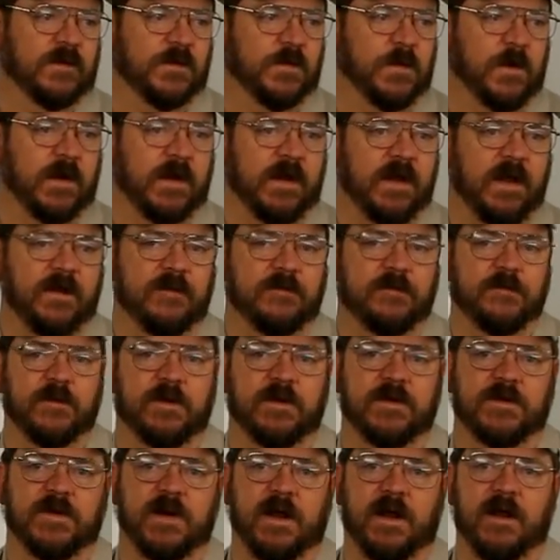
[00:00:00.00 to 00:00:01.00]

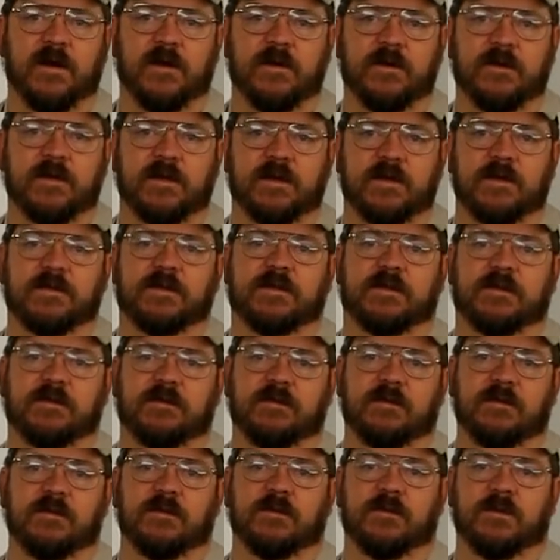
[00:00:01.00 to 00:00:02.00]
28-foot trailer that
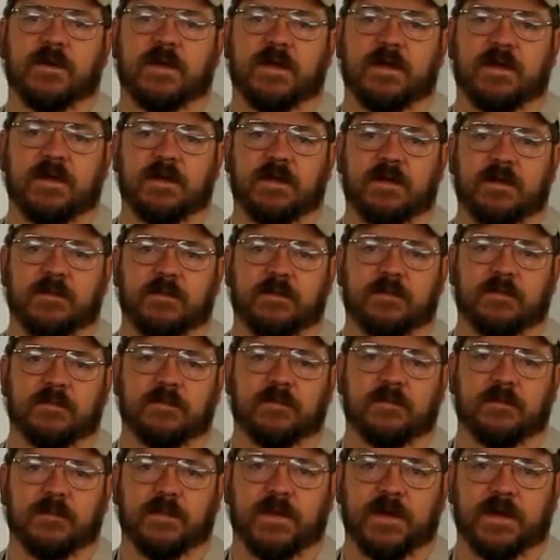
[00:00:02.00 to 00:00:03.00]
we
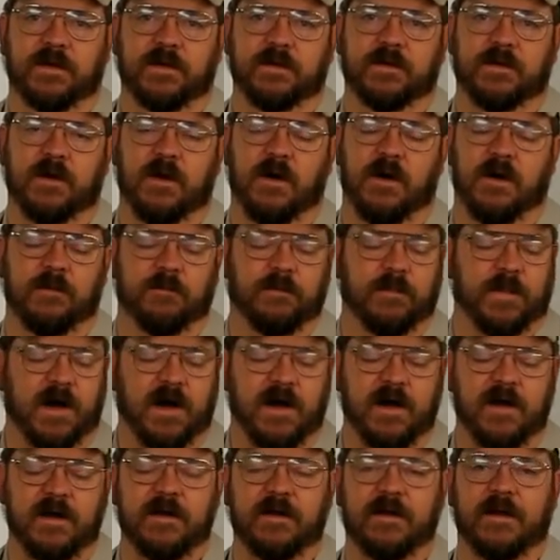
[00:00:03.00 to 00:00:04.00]
built or
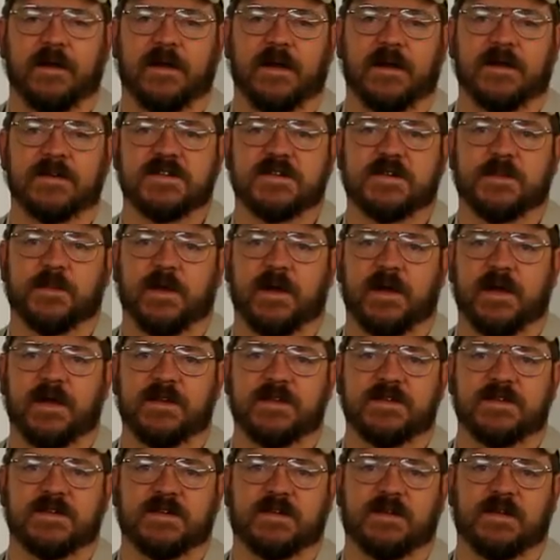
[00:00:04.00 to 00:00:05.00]
bought and
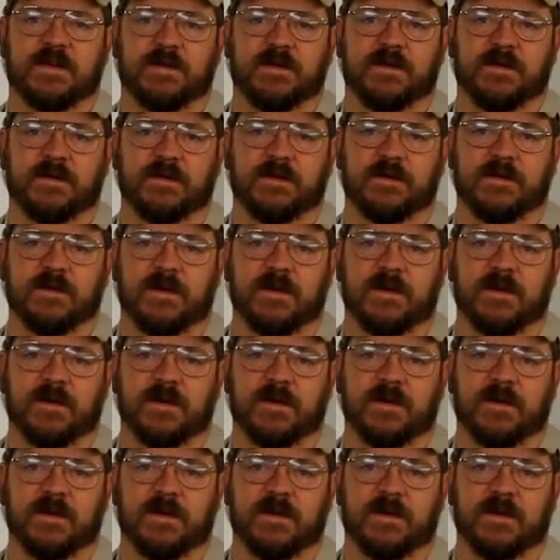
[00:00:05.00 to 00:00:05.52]
customized to